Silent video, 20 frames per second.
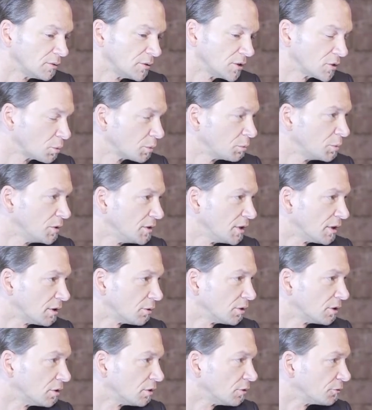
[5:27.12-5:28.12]
This would be the
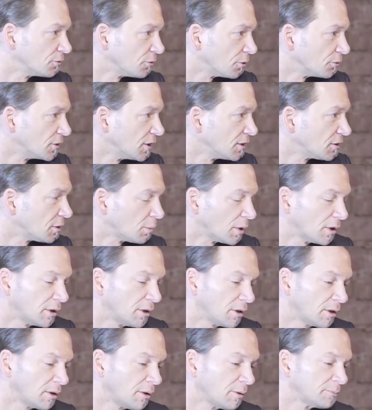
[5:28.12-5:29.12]
area of data
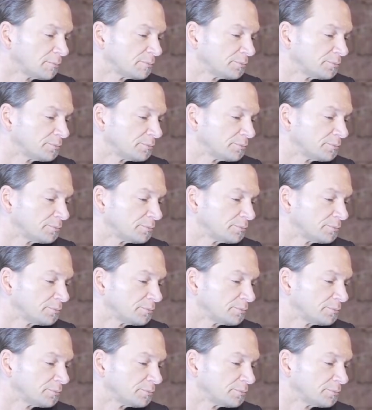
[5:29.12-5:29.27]
mining,